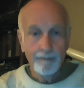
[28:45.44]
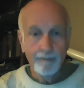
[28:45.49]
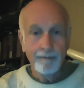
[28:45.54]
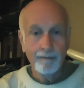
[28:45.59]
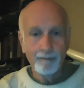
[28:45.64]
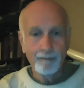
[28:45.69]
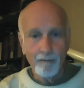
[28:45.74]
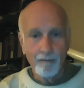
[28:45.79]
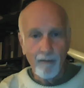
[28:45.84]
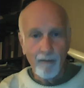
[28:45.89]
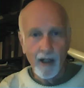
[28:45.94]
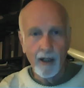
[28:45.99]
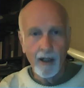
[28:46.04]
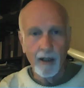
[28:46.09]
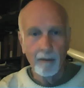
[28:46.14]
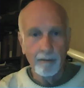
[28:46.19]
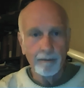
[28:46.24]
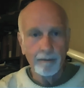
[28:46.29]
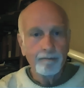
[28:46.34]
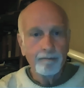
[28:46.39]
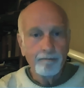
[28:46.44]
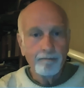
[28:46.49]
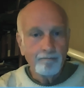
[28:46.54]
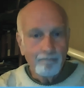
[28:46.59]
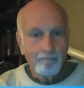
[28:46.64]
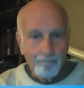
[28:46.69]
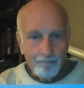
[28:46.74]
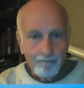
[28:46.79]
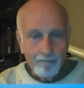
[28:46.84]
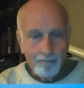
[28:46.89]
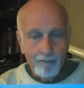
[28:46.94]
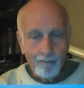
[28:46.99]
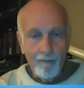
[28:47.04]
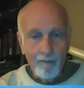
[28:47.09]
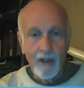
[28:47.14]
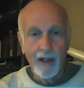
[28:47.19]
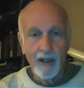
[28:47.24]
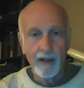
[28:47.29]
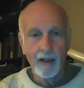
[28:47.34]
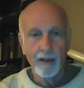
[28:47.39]
um,
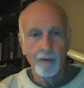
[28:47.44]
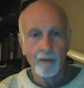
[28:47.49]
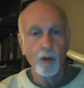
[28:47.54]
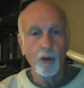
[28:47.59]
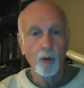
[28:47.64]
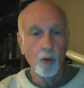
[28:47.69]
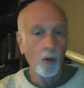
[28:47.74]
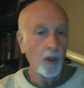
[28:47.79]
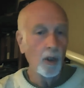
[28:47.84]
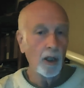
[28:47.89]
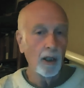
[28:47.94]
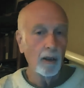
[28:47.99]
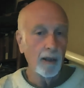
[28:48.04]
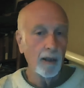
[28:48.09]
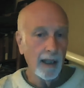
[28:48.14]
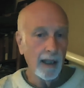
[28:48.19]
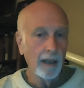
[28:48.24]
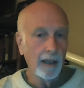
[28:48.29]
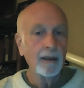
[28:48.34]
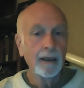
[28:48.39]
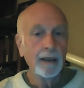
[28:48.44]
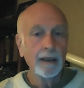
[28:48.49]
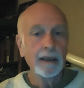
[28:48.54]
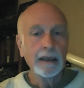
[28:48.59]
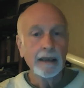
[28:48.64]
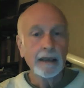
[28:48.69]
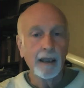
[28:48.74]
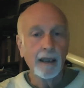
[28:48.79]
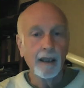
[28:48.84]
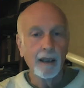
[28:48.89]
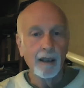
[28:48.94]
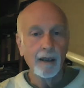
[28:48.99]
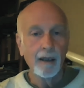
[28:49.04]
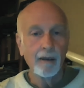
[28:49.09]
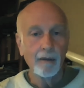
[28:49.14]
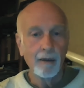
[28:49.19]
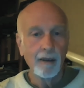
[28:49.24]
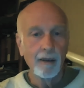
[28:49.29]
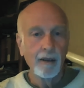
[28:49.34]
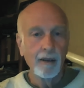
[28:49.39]
uh, who are uh, uh,
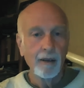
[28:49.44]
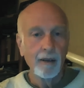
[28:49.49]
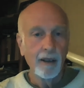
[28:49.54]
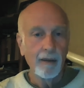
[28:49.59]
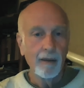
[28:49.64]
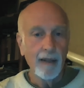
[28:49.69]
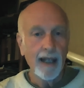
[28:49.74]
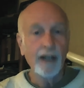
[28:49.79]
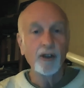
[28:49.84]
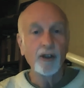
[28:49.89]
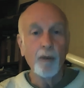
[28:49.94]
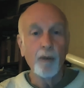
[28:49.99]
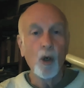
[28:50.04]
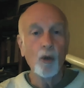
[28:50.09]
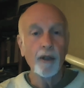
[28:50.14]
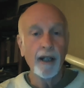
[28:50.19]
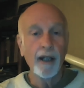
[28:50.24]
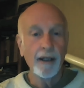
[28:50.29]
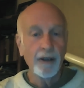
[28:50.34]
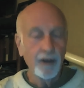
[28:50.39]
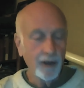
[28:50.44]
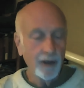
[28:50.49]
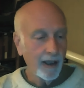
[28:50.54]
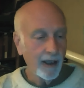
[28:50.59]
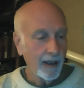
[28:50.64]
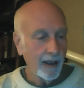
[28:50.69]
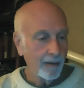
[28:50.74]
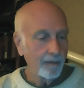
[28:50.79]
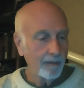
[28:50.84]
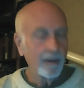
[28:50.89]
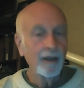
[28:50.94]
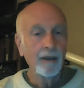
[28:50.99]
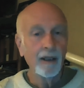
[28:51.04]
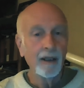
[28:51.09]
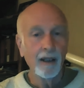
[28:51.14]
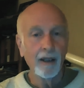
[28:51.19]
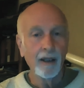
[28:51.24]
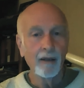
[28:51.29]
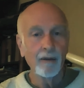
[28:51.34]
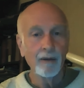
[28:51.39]
exponent um,
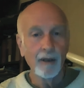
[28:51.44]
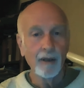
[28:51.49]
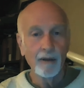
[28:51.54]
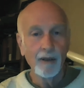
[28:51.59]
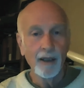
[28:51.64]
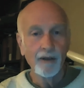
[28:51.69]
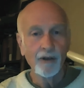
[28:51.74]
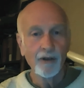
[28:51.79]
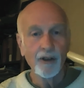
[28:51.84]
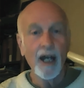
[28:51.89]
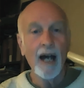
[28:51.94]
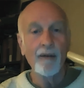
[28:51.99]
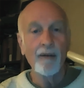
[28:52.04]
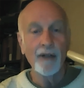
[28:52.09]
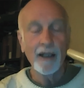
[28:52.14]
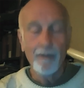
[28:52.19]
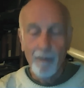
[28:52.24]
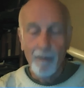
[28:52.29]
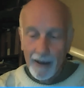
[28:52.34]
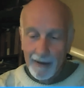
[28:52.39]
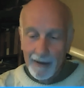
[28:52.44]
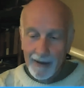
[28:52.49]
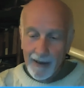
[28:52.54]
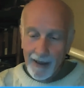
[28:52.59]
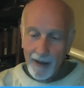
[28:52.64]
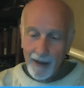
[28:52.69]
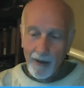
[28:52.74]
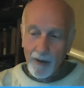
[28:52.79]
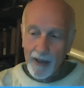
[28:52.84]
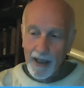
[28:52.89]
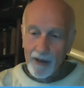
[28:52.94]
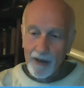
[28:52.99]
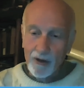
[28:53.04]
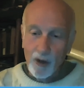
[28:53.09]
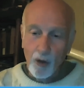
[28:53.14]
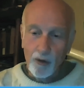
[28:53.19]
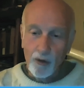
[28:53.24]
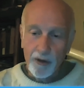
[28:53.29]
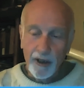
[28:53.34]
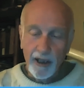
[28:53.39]
uh, savvy? Okay,
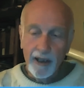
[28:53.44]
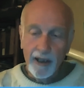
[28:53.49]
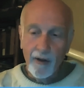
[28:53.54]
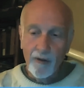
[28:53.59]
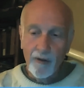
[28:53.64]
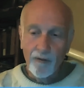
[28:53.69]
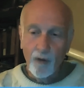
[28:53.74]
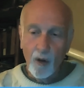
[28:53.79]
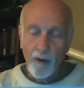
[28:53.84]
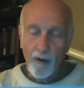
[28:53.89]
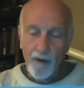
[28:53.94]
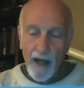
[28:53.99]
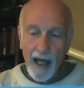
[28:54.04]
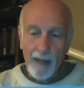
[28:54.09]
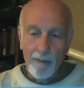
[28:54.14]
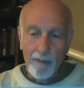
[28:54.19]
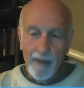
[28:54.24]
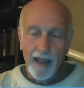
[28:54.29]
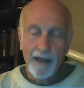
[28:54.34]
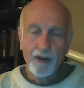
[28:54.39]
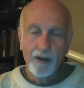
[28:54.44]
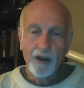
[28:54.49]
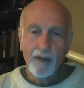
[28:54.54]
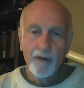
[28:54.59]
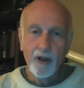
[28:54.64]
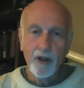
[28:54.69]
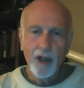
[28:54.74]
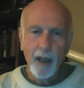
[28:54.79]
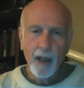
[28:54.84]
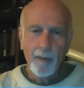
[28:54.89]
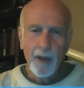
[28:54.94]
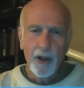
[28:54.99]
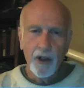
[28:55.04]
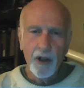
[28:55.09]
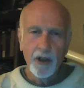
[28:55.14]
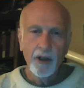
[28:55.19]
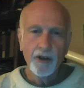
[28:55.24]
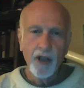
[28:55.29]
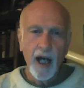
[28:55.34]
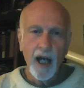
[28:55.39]
so T to the fourth. That means if your
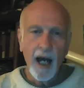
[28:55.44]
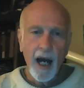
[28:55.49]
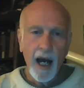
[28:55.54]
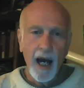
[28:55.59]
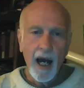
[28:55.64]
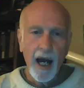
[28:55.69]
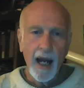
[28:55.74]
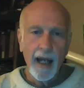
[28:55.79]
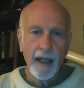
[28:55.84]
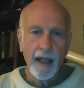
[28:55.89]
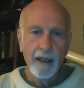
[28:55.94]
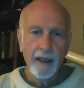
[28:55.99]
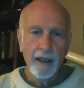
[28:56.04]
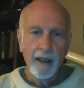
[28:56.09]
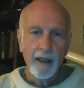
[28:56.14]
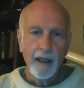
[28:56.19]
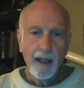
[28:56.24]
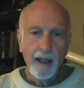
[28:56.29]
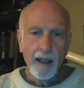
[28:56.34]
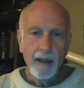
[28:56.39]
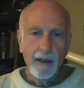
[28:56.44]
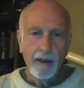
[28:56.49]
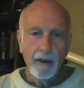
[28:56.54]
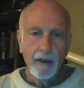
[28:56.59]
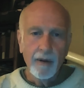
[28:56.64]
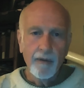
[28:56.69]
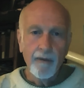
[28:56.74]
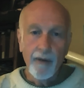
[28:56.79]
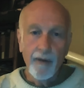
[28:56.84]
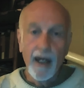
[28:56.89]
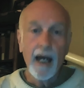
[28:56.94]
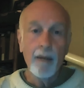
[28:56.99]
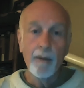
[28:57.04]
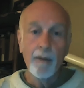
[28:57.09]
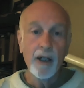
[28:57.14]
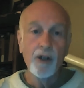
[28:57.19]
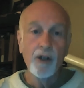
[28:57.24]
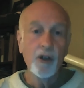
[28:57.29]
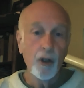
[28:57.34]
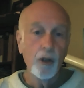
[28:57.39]
temperature is high, that
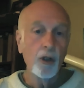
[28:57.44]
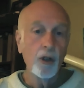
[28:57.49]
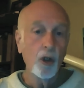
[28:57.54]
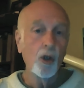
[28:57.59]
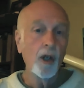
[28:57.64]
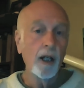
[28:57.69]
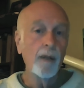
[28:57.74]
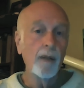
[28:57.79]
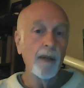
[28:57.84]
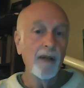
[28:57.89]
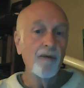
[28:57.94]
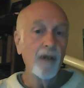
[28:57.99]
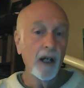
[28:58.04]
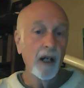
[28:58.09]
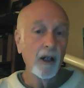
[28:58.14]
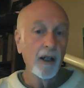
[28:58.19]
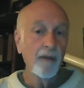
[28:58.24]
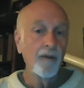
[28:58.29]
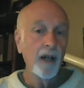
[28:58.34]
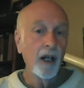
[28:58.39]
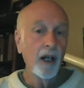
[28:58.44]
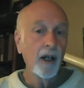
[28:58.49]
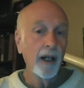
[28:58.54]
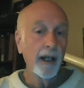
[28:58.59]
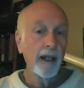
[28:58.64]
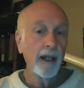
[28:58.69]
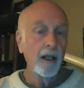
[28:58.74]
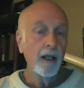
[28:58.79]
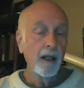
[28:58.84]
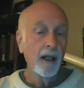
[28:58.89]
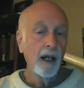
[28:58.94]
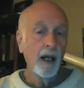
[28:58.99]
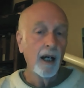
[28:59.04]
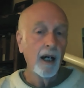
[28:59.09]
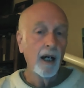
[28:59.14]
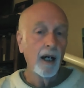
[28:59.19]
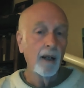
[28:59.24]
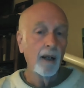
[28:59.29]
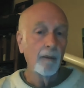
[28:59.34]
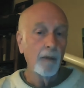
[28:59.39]
means you're going to be very, very
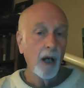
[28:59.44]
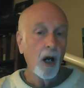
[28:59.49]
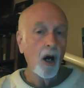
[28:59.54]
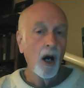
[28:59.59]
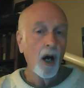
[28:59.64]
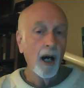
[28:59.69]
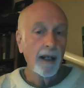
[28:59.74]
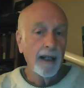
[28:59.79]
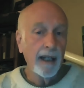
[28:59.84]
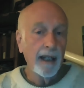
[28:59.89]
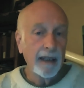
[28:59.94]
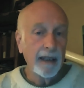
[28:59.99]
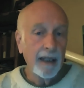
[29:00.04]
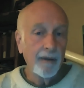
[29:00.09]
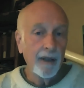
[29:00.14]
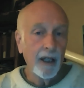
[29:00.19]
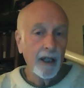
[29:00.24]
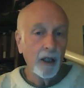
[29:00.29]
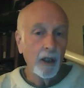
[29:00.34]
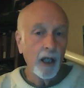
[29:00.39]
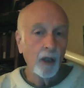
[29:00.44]
um, hot and giving a, a